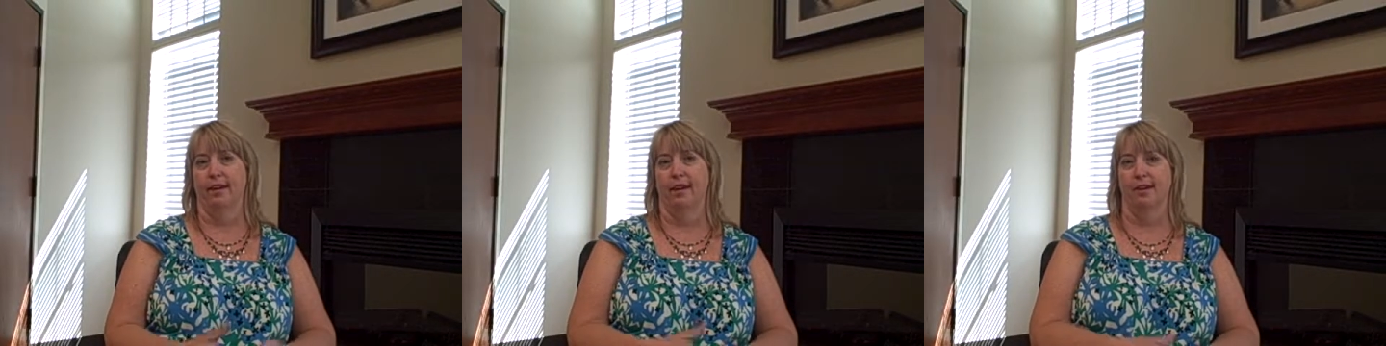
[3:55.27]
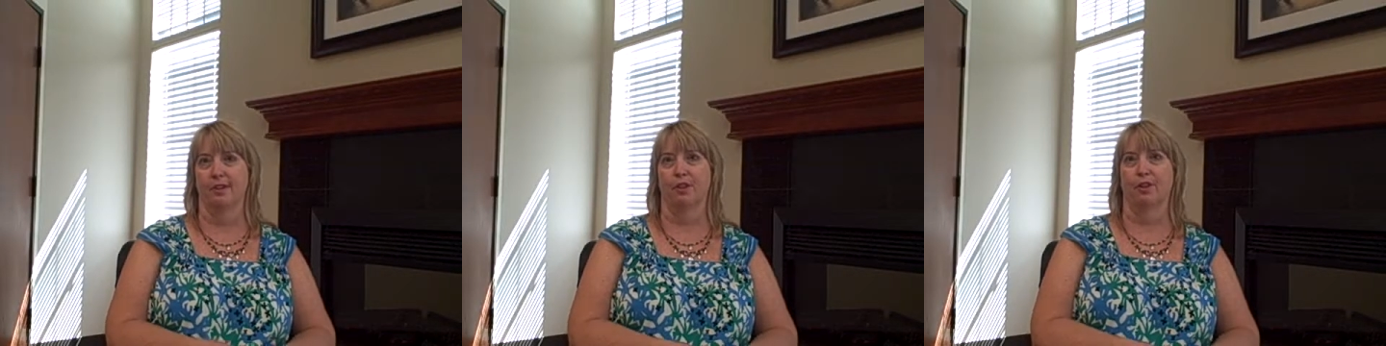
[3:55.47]

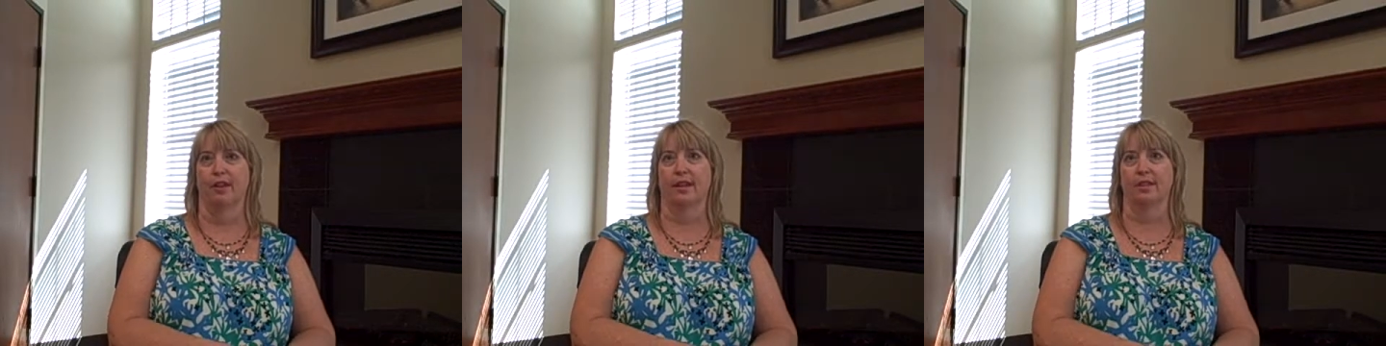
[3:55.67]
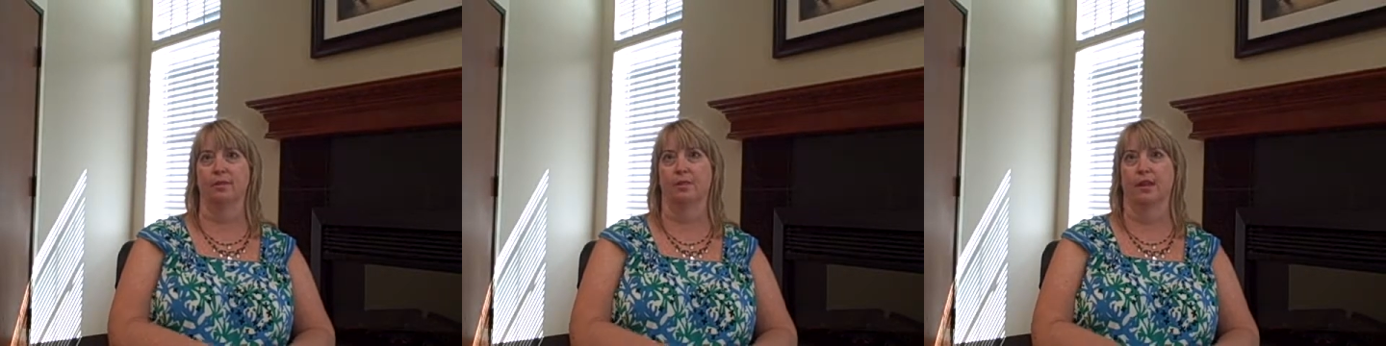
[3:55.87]
And so
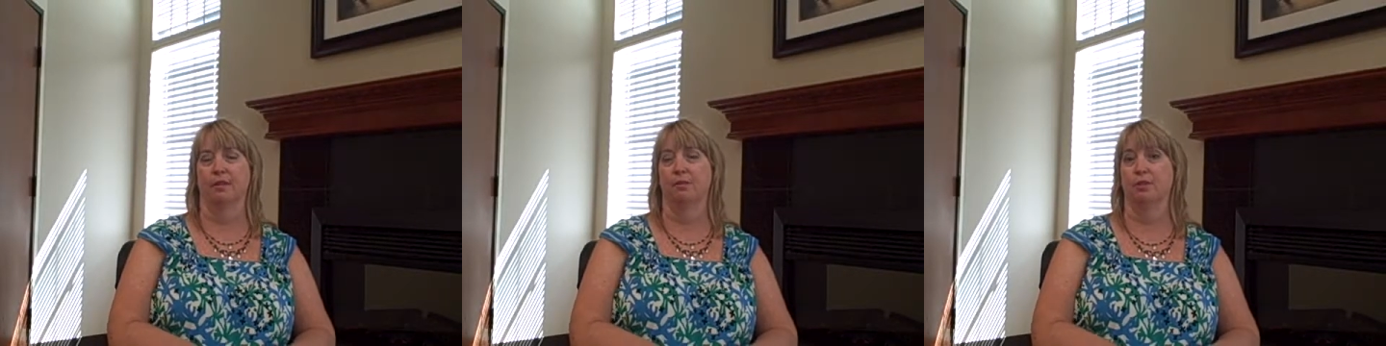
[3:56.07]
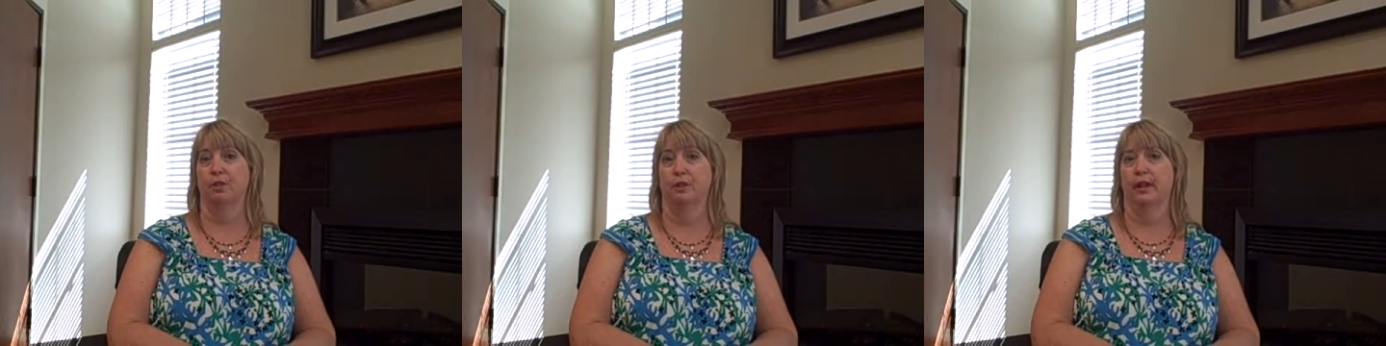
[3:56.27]
that's what
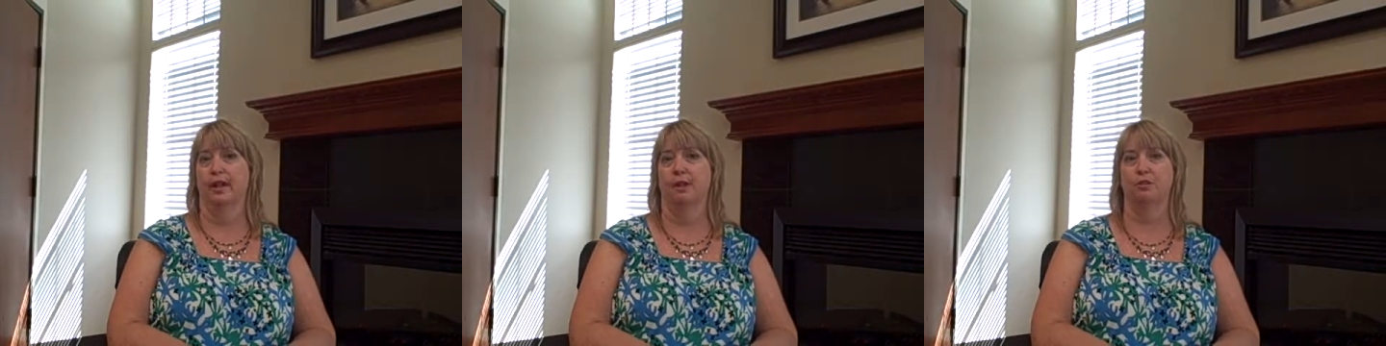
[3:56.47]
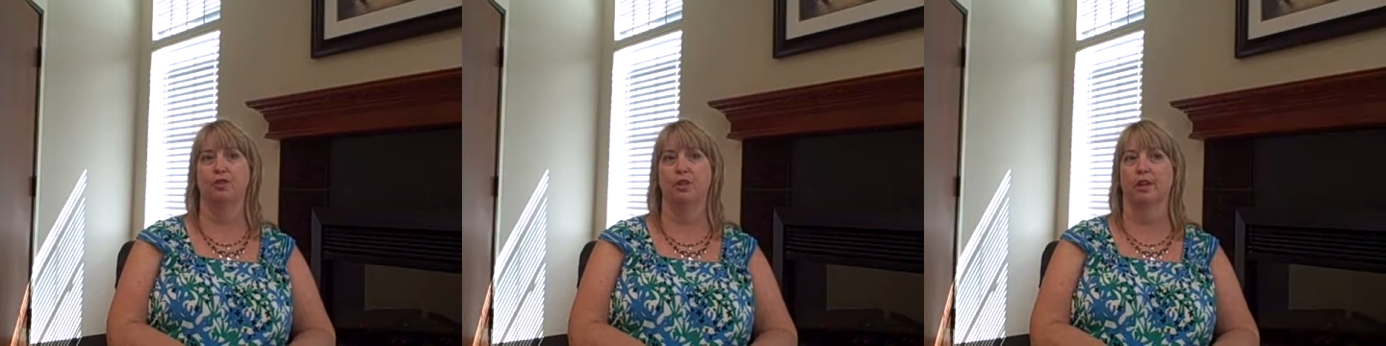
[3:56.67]
I'm doing.
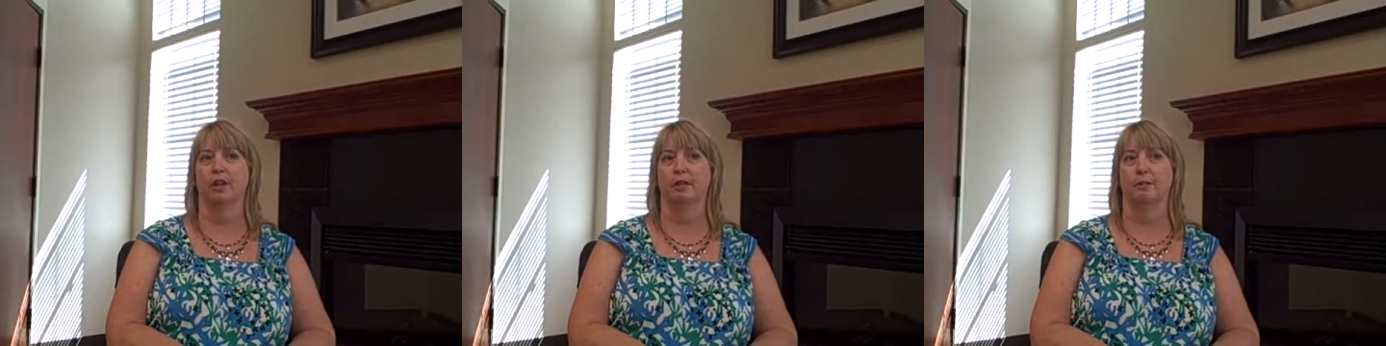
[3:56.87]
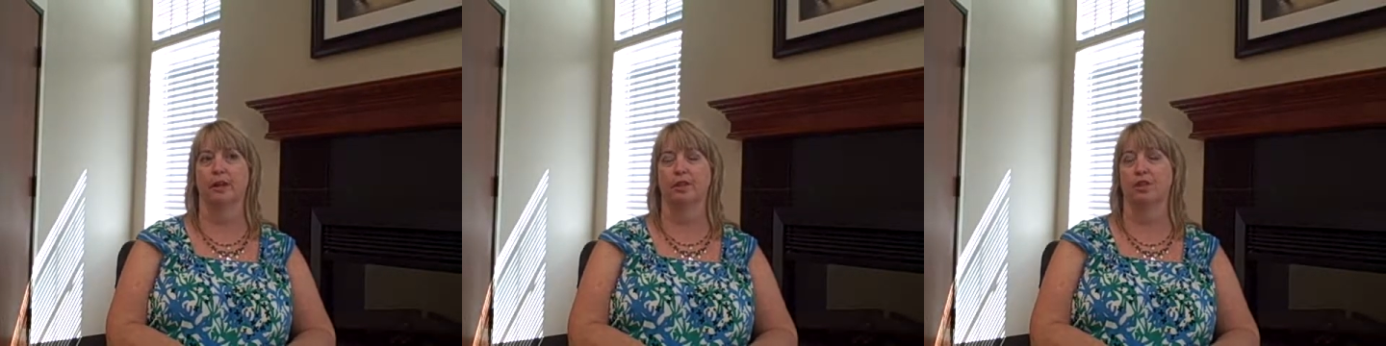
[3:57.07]
I'm sharing my